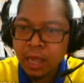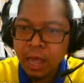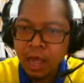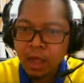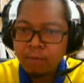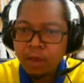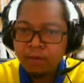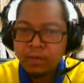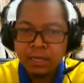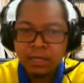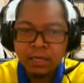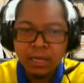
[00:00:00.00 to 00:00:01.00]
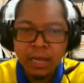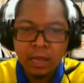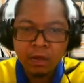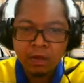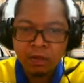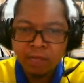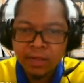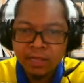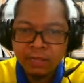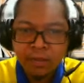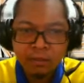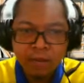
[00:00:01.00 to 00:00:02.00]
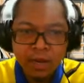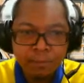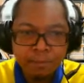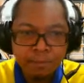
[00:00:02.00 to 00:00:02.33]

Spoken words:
How about the convex mirror?